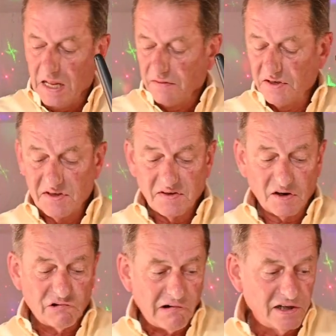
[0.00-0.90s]
This is
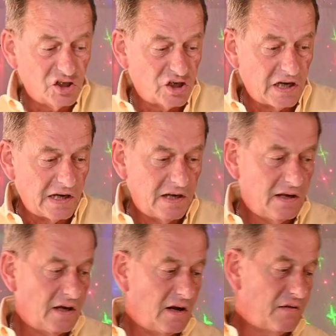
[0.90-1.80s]
a great chair,
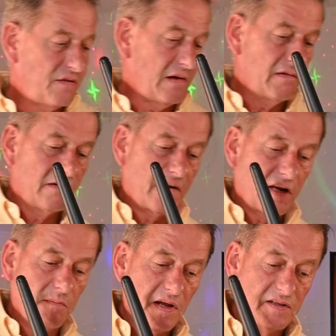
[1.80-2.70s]
I thoroughly
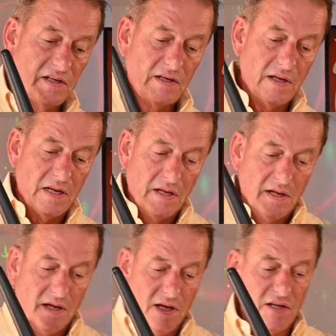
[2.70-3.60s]
recommend it.
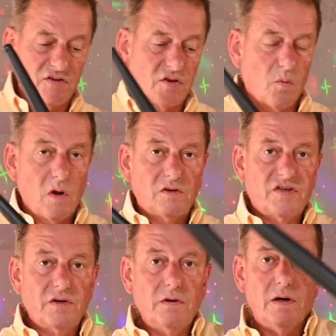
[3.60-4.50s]
It's the
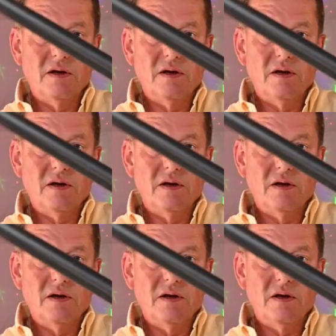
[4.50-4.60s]
Woltu,